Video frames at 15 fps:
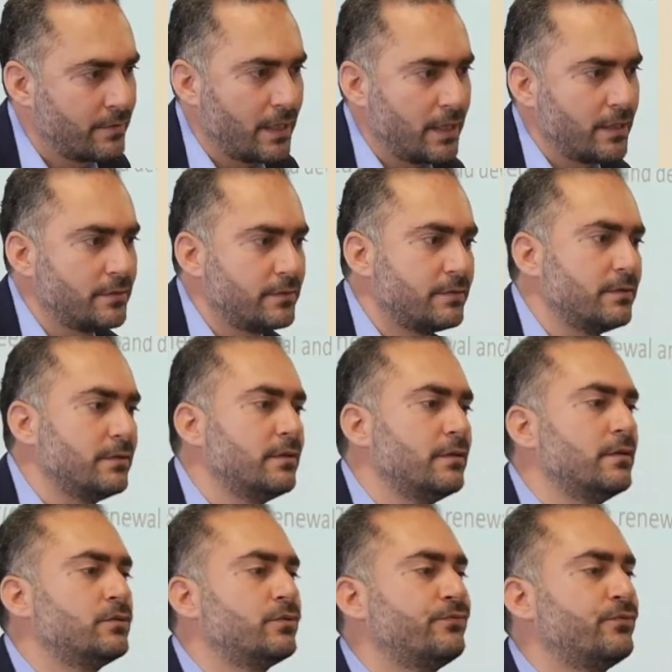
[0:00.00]
that
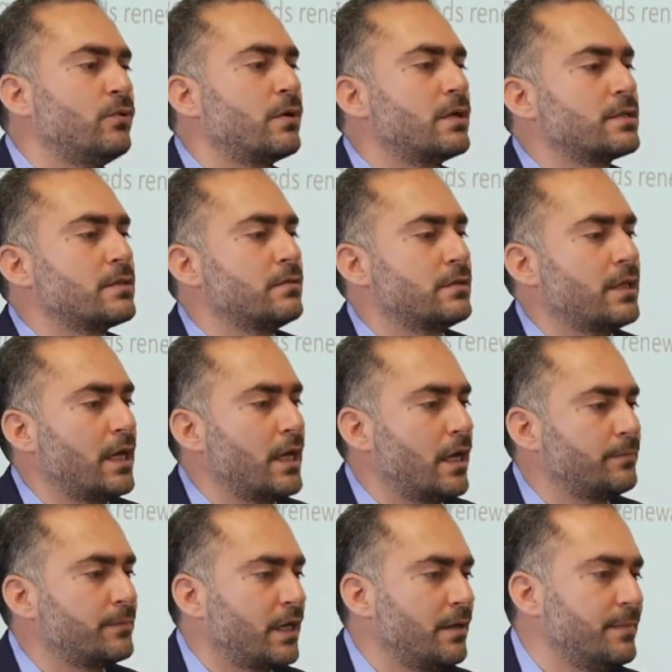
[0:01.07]
to focus on Taha
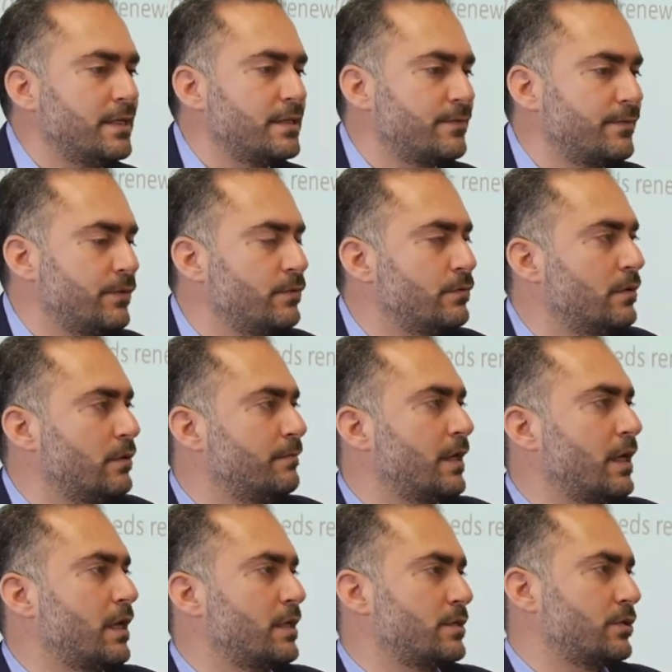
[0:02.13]
Abdurrahman's view on
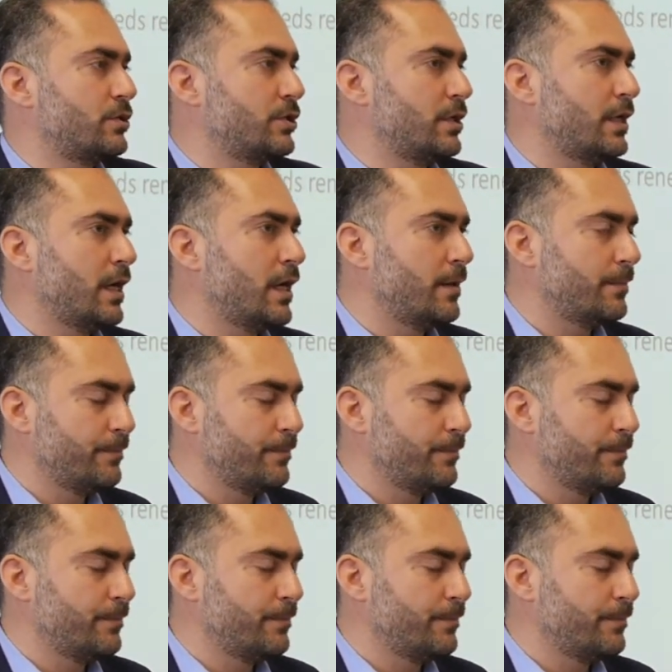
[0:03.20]
Maqasid Sharia.